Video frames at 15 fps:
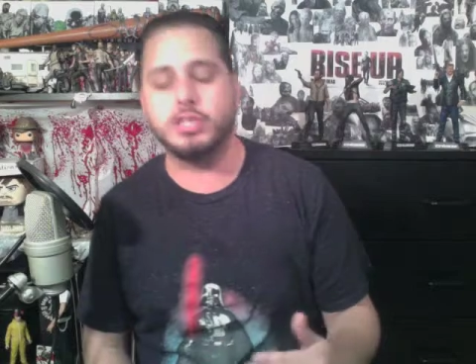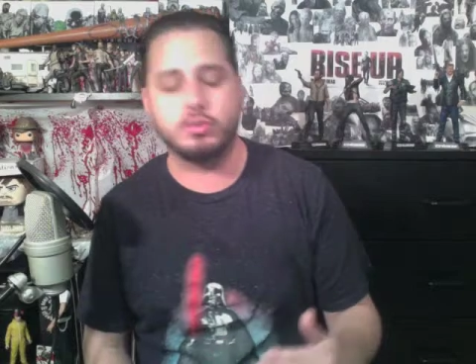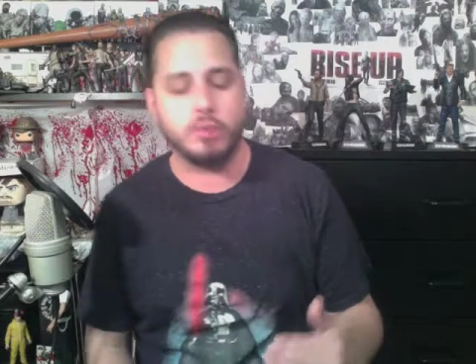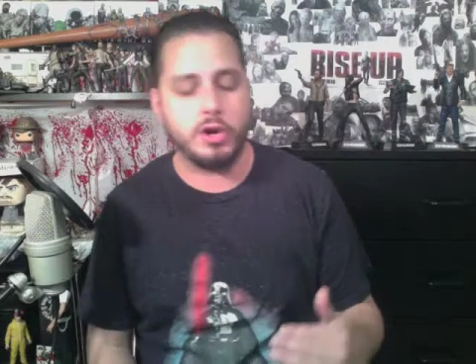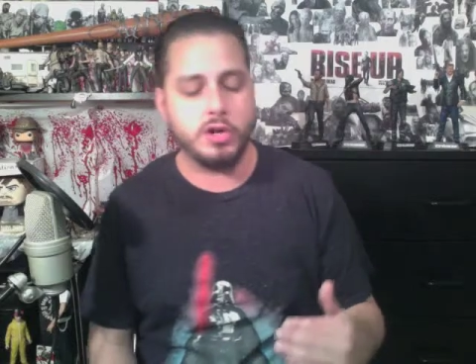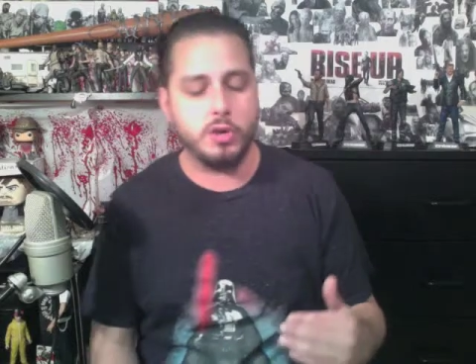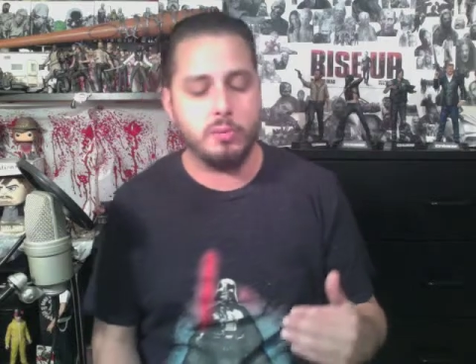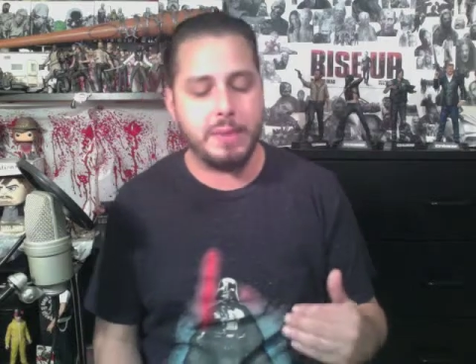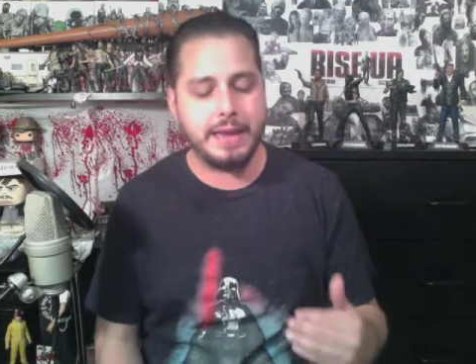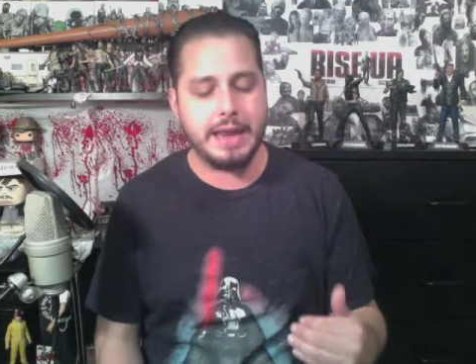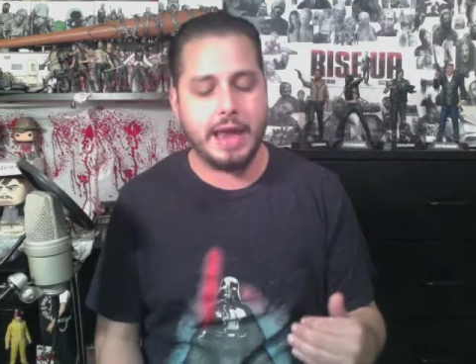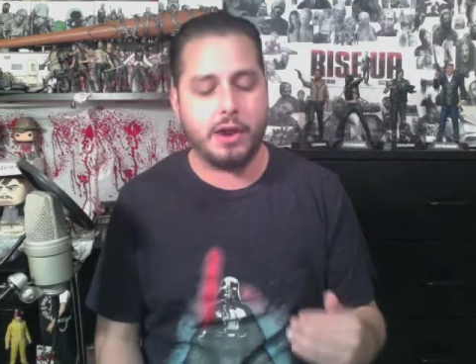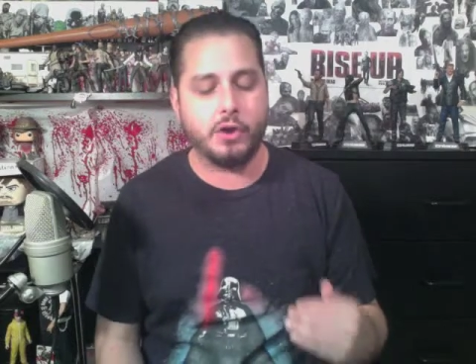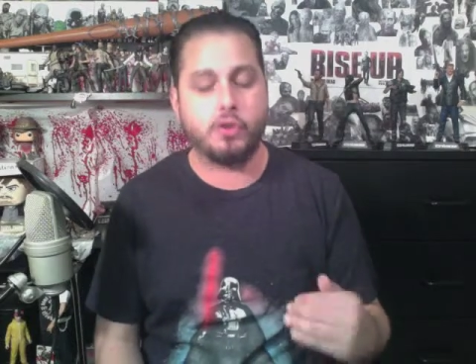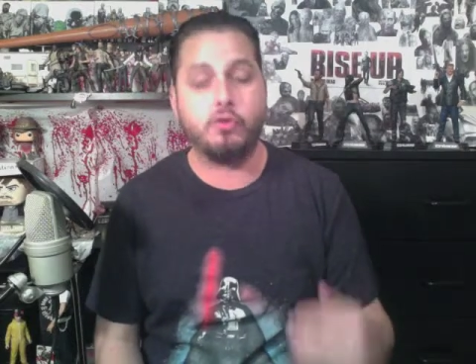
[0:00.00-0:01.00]
where you may
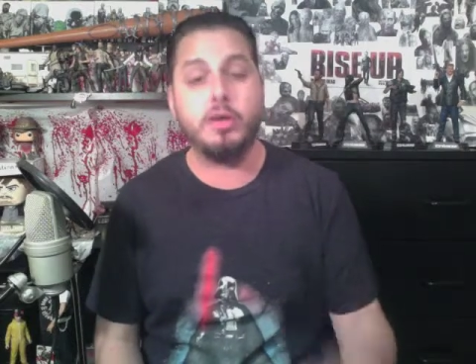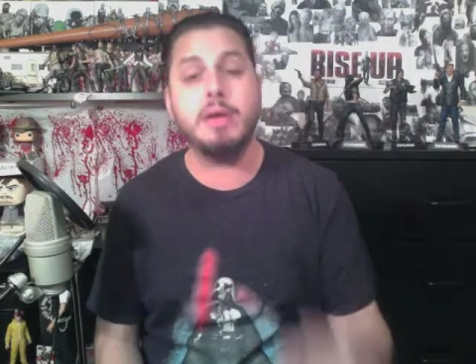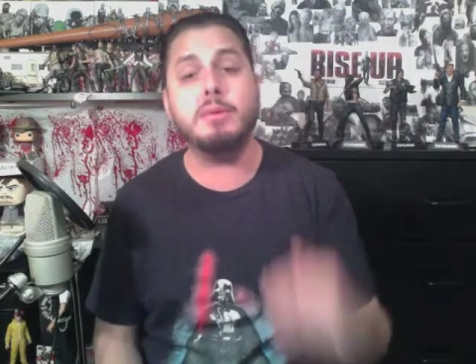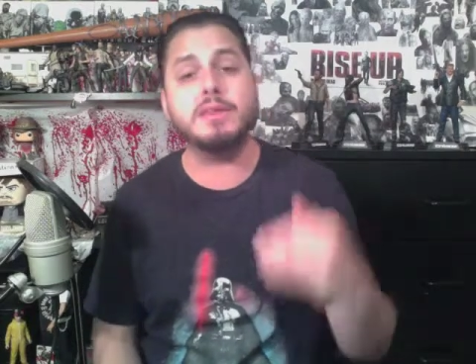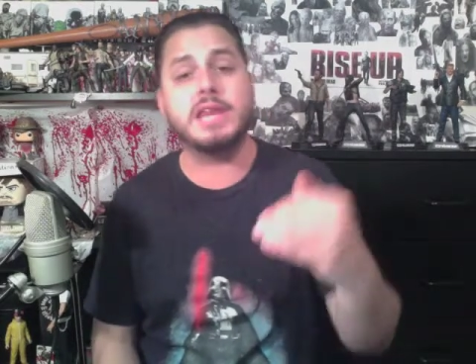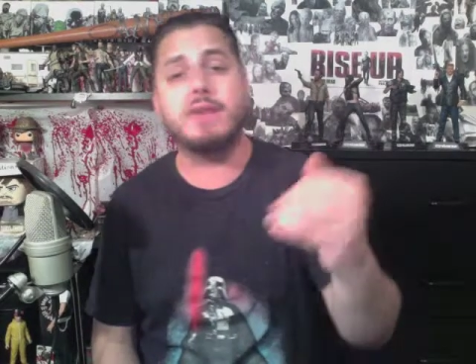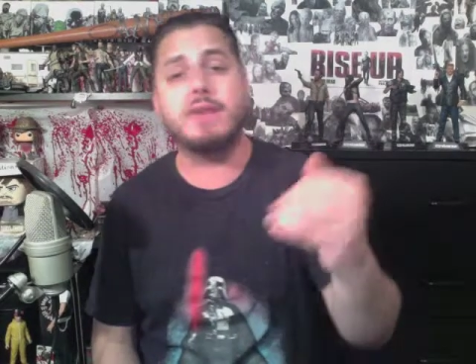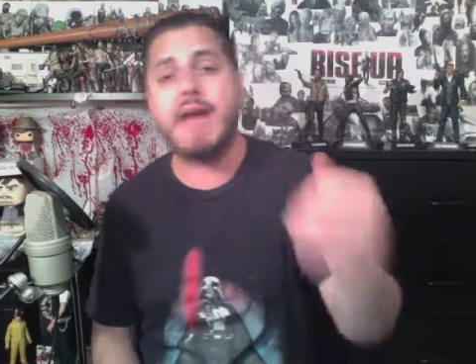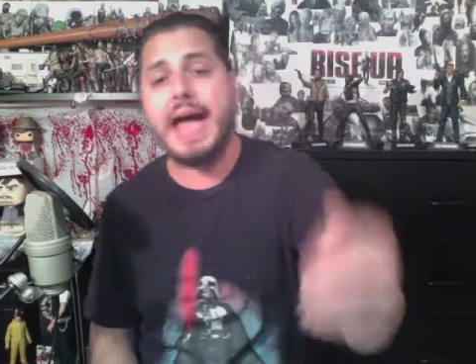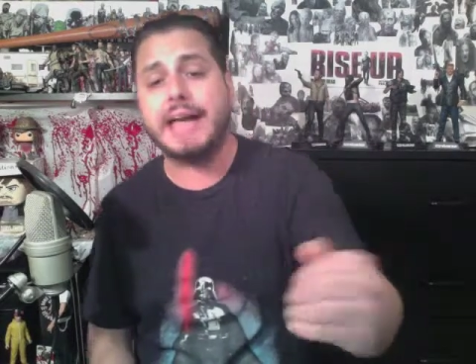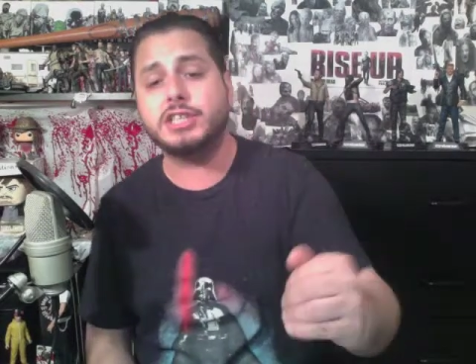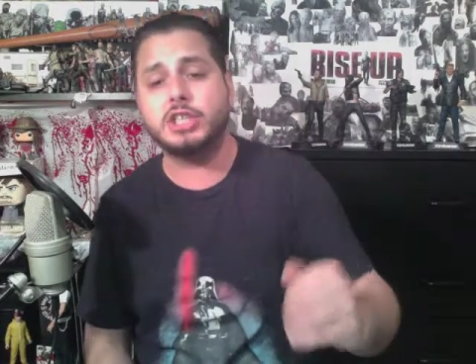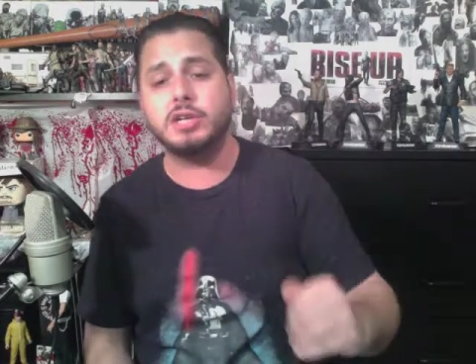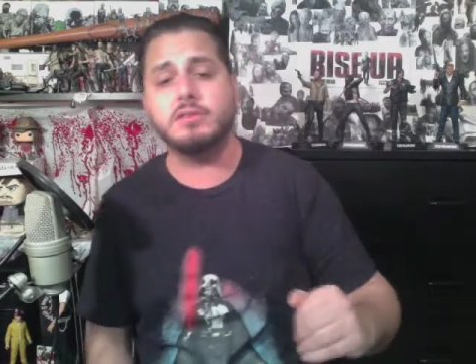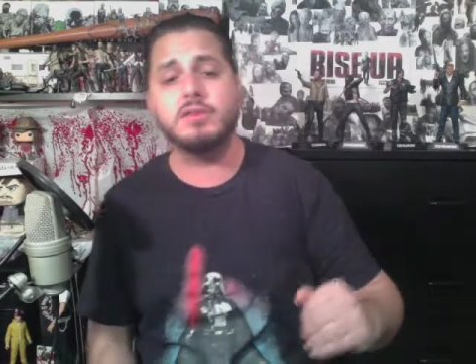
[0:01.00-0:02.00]
not agree with their
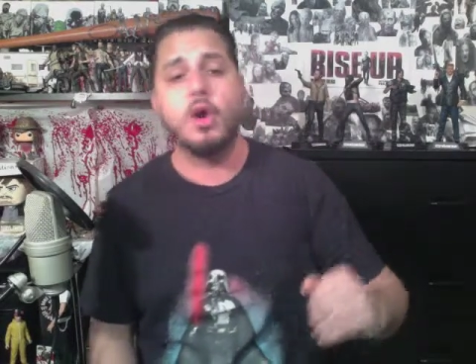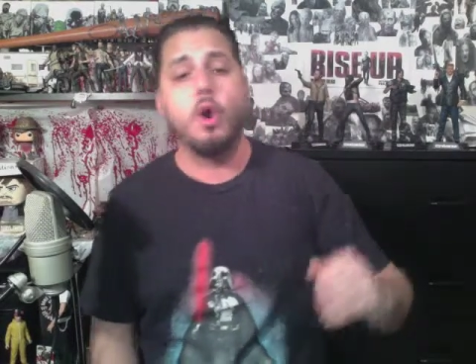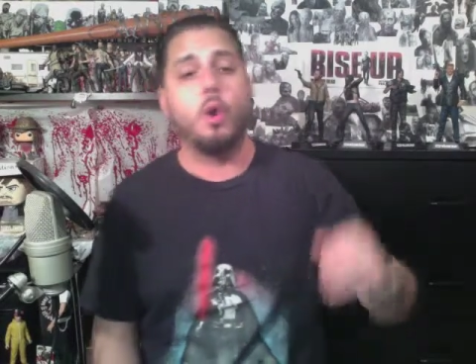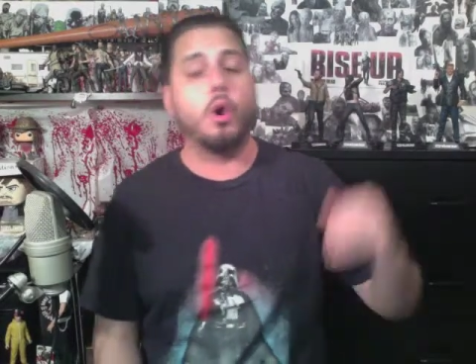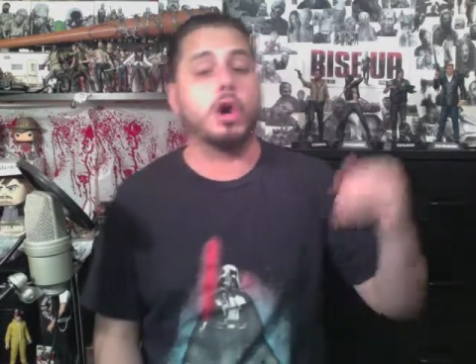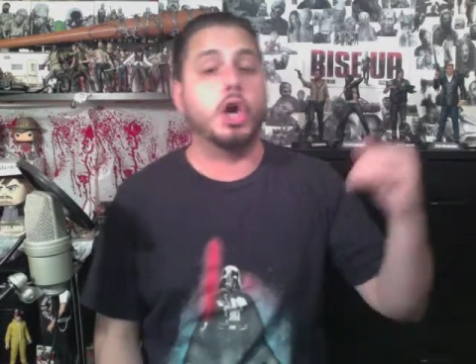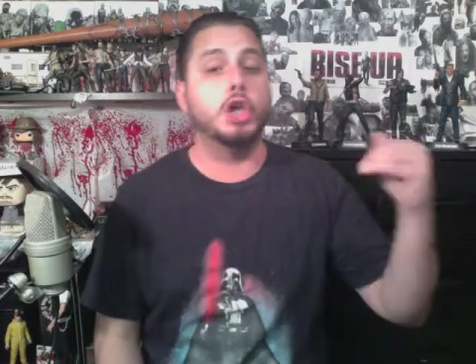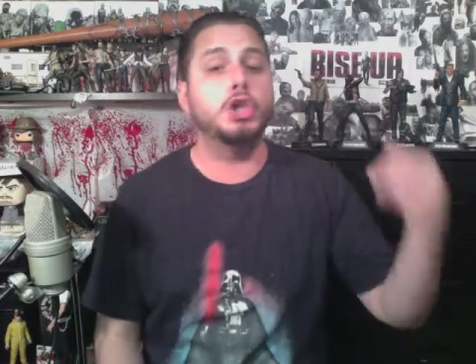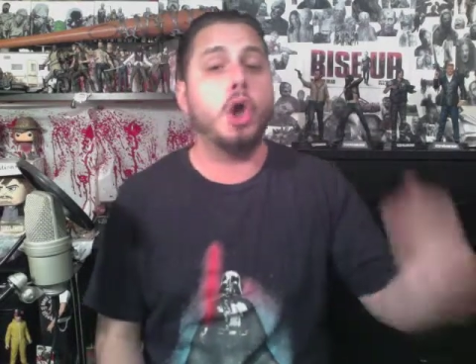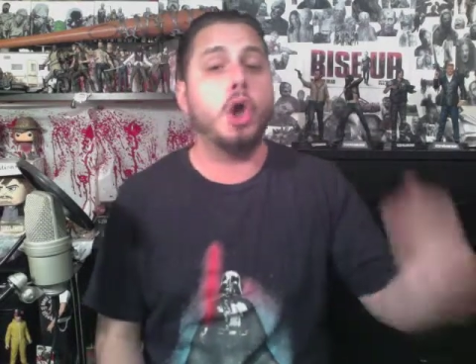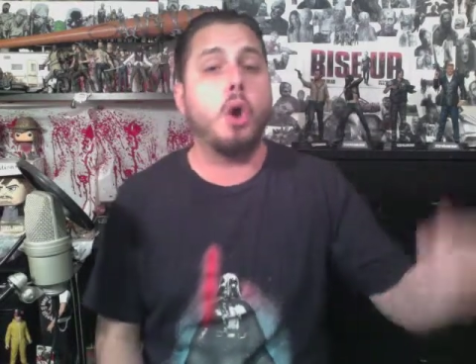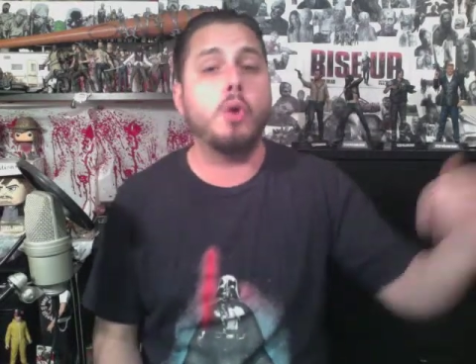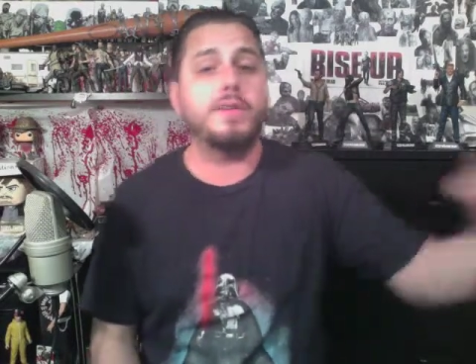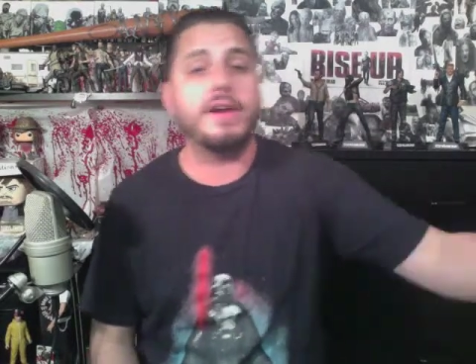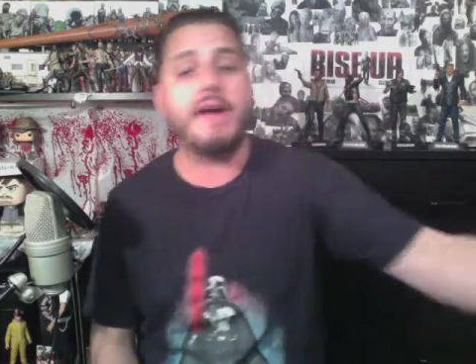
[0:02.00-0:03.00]
actions or
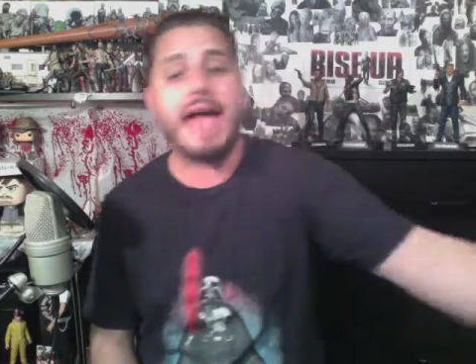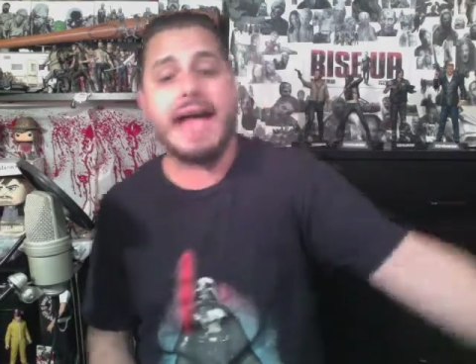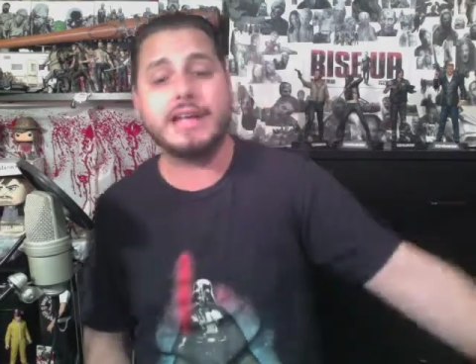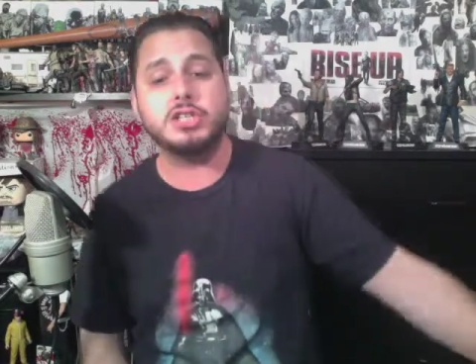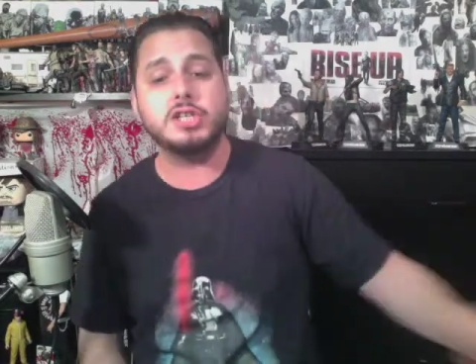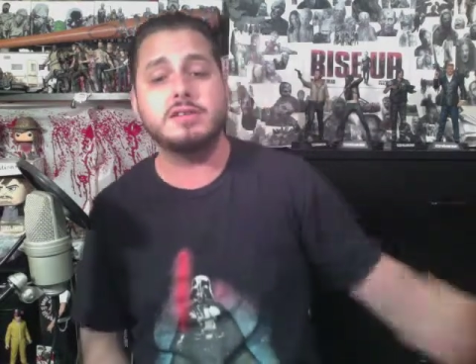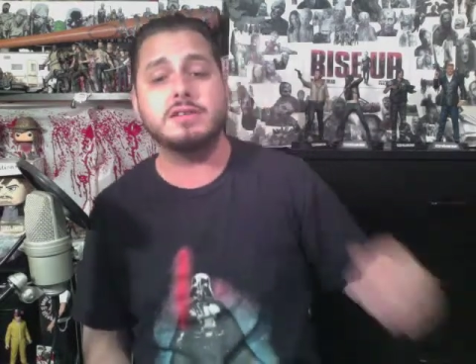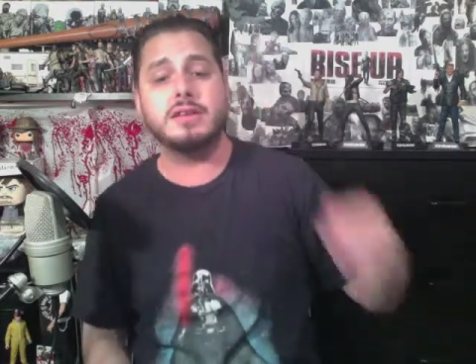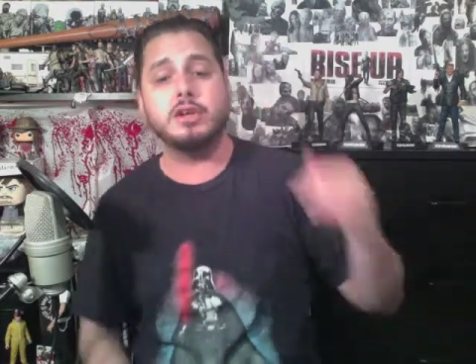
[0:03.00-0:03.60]
condone their actions,